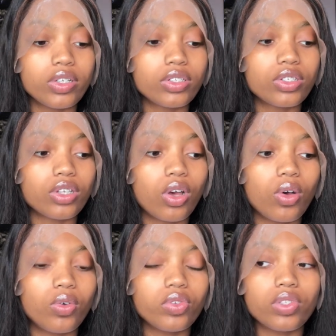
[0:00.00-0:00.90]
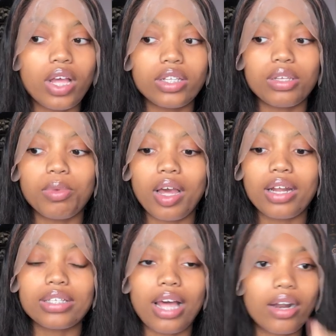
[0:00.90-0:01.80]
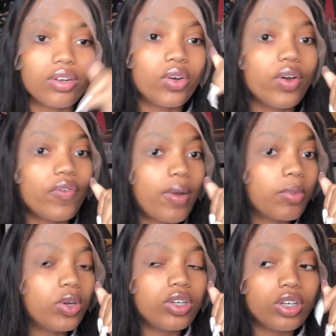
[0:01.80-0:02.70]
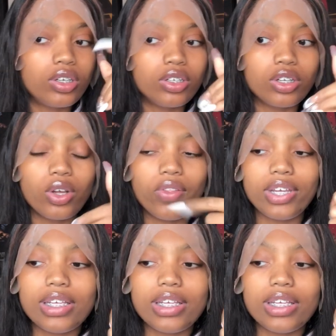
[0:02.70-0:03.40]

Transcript: So to be honest, I don't know if I'm gonna go the